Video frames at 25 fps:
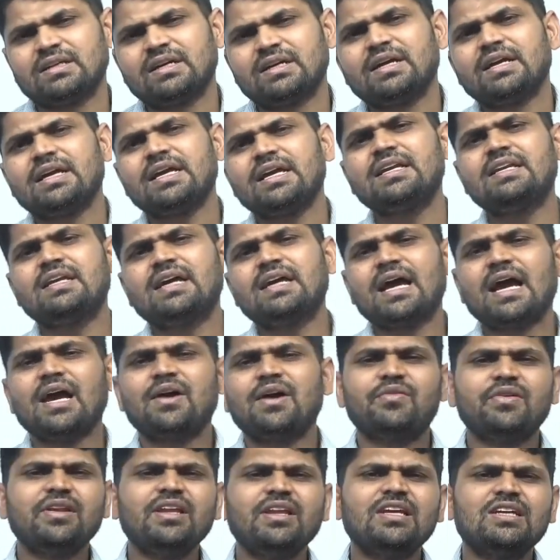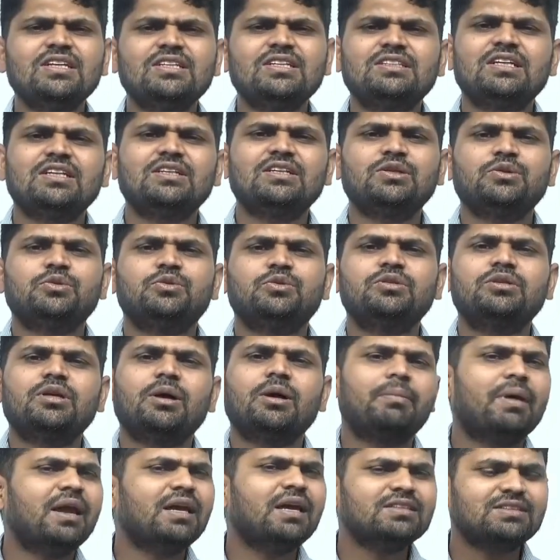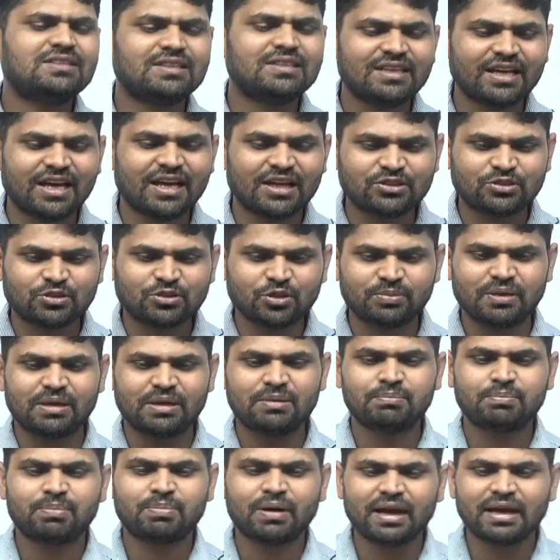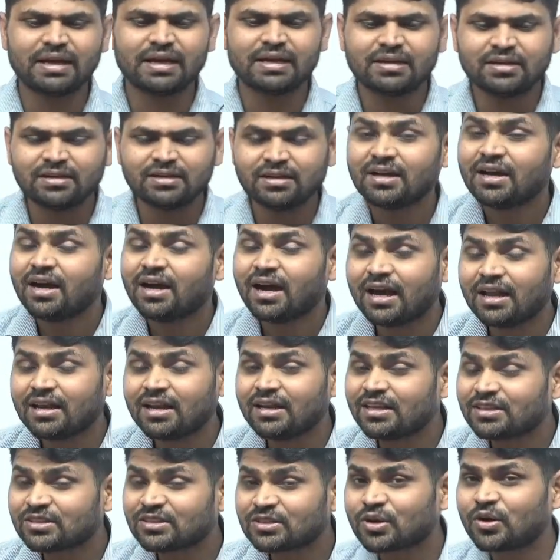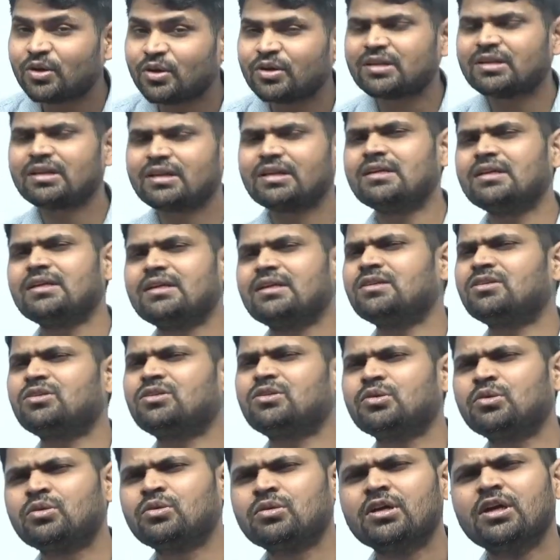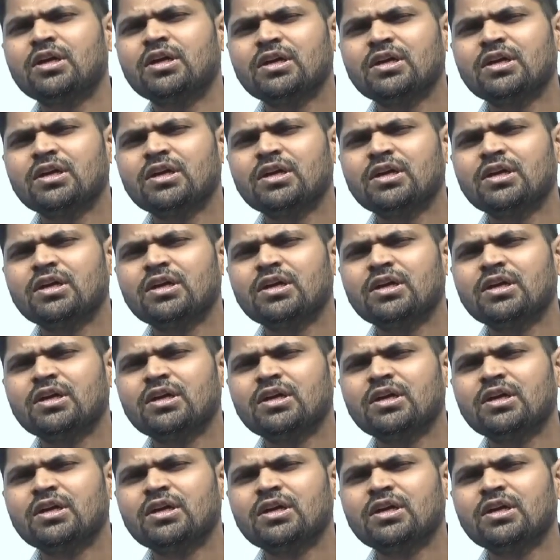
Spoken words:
in every statute mens rea is to be implied unless contrary is shown.